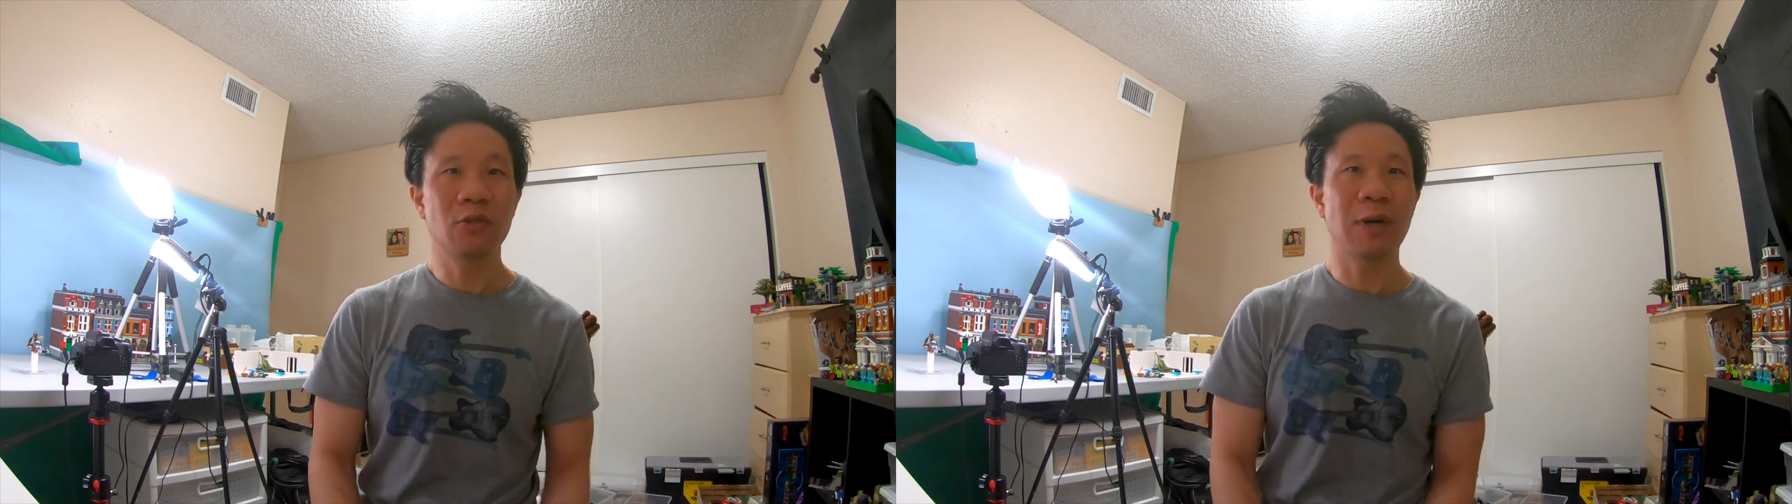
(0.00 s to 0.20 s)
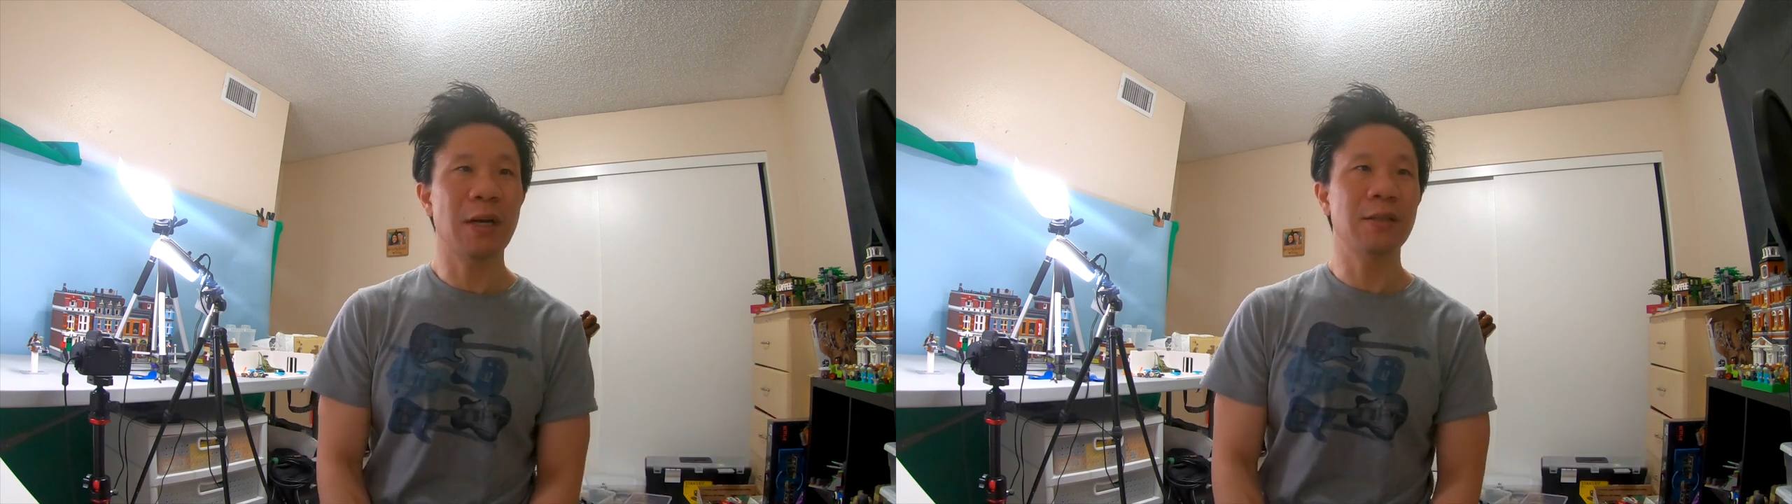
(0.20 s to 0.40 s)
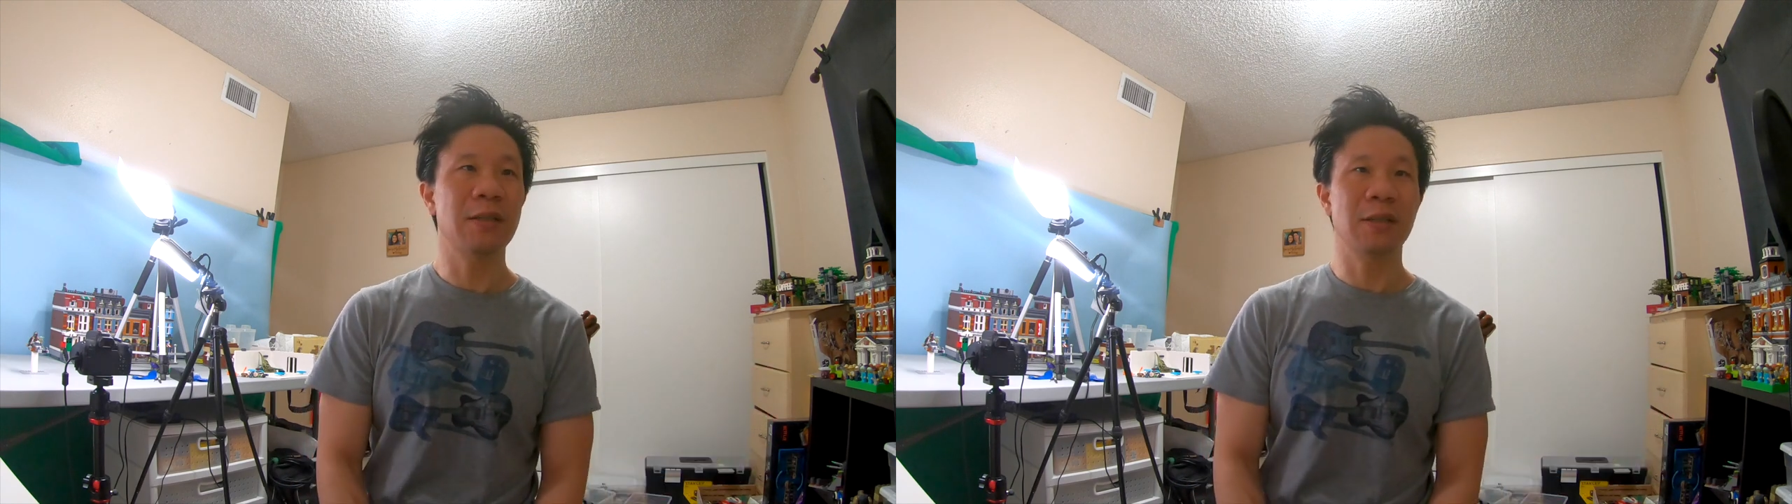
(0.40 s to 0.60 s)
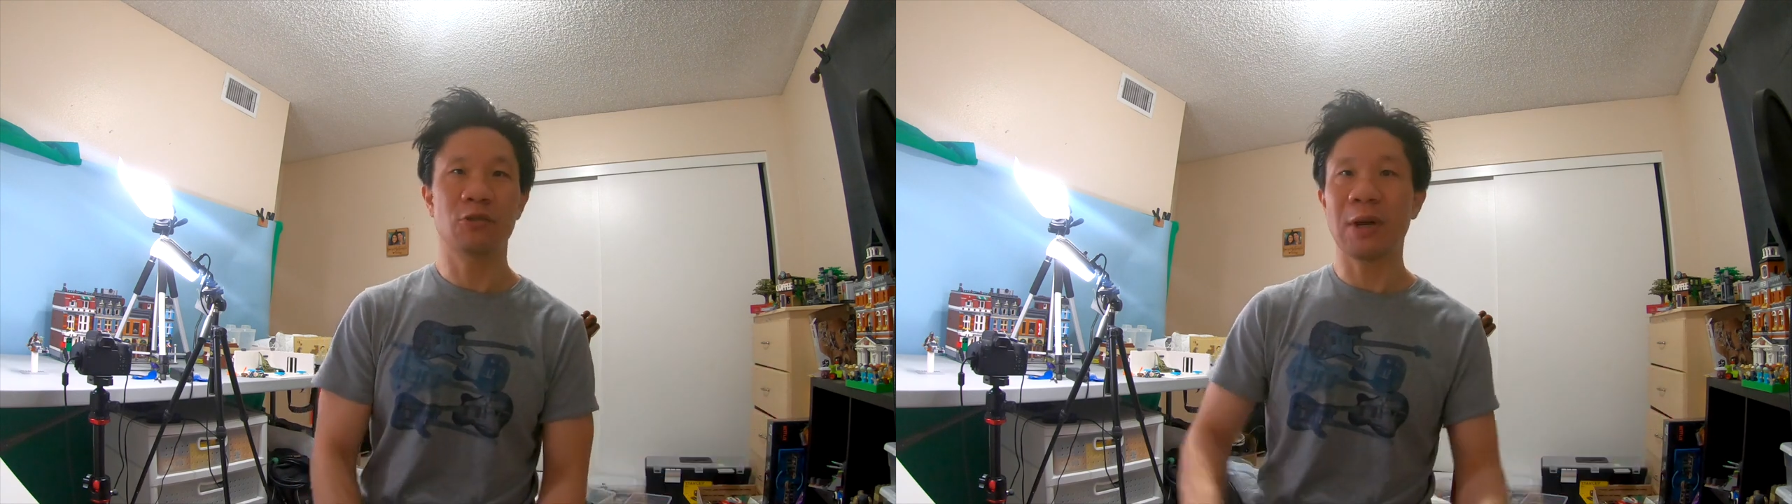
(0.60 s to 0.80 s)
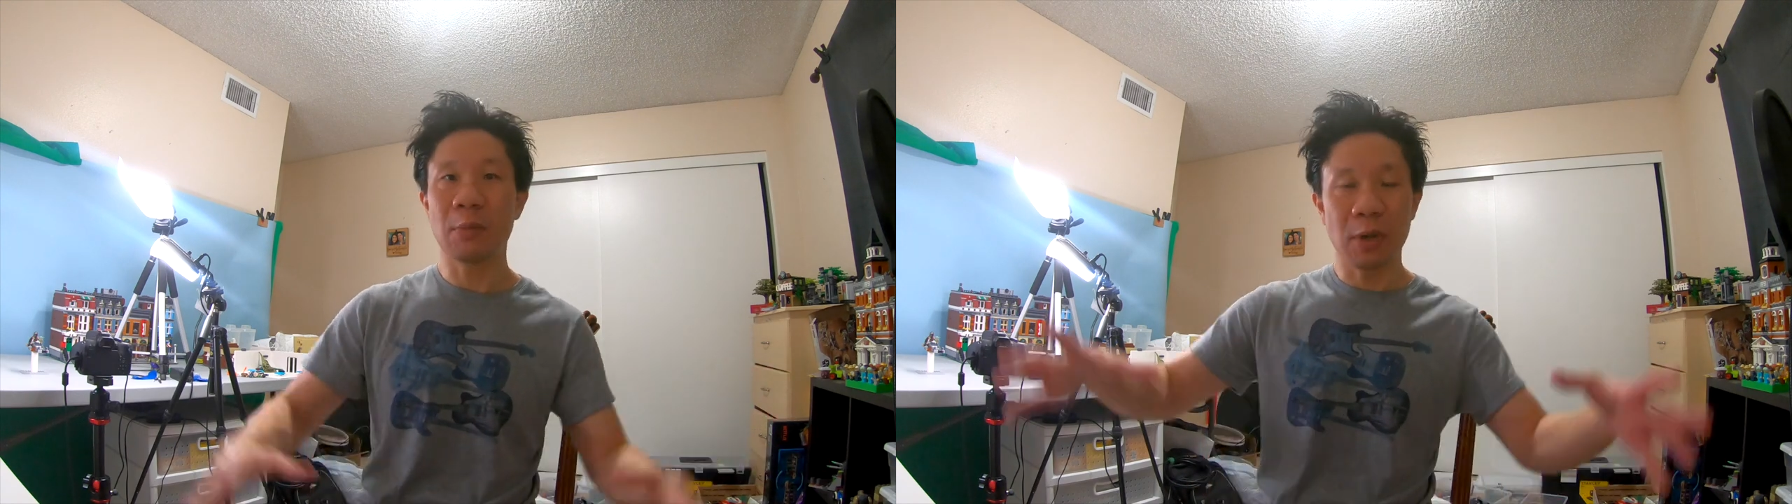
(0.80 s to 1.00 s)
Try not to,
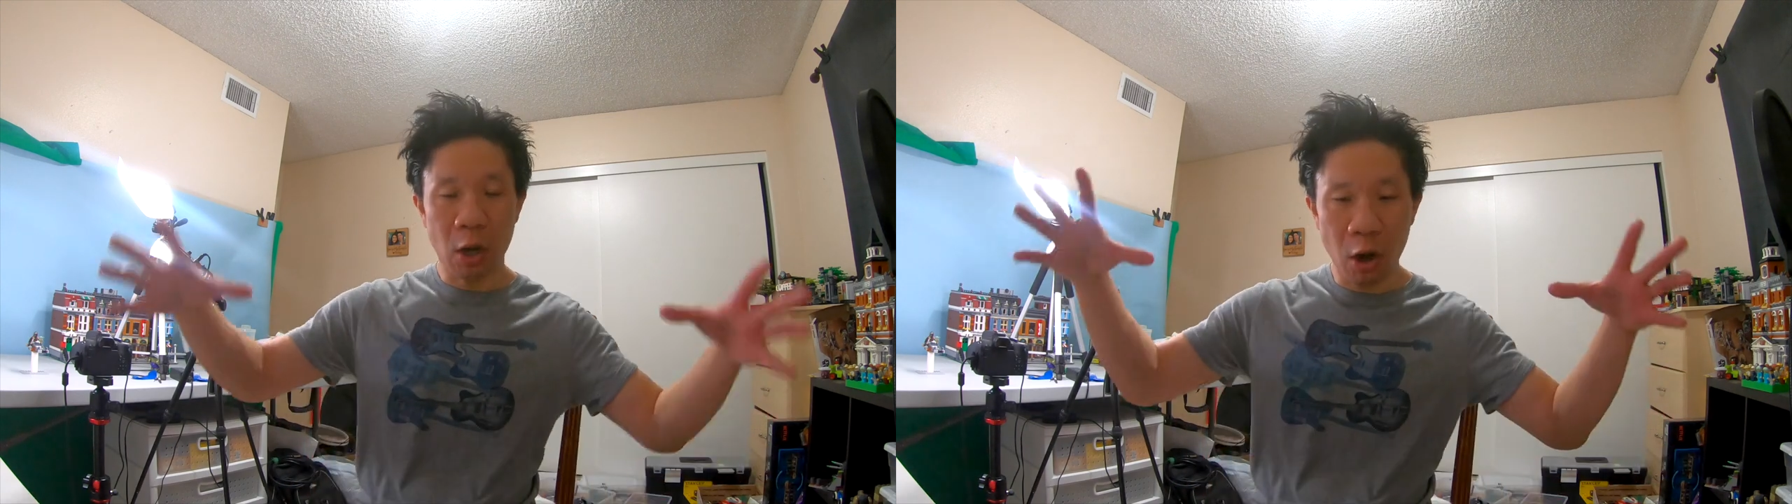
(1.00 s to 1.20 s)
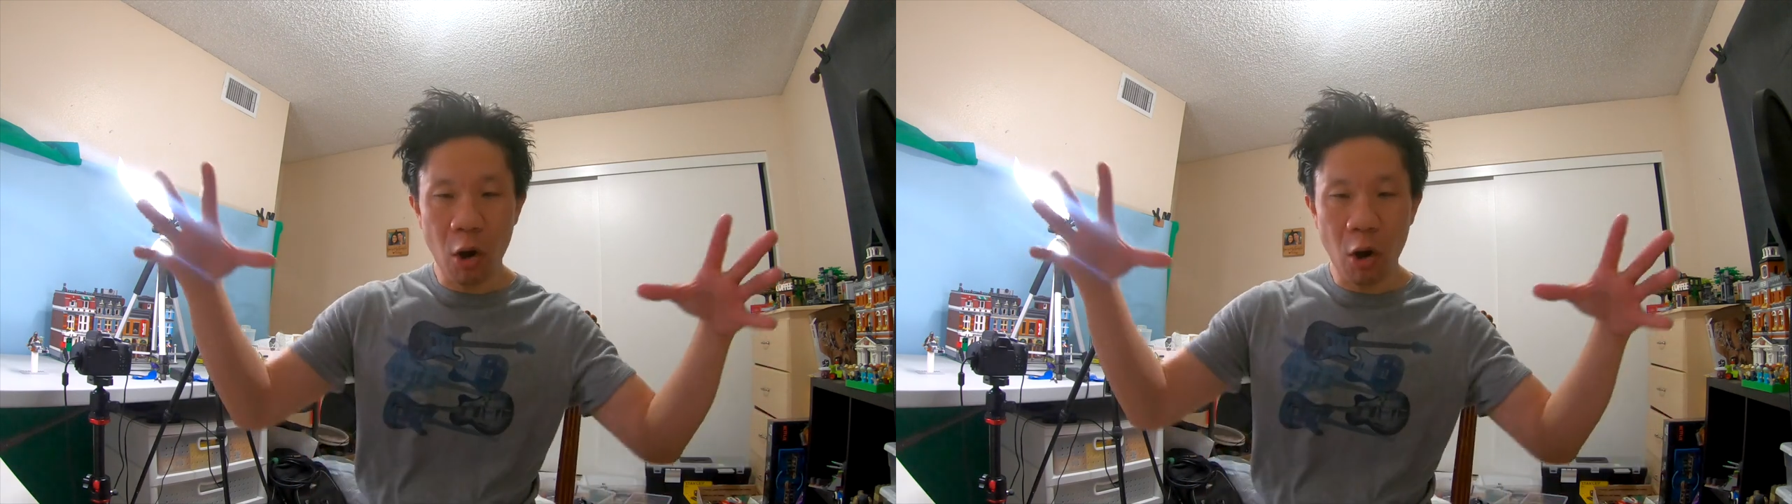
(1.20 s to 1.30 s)
try to put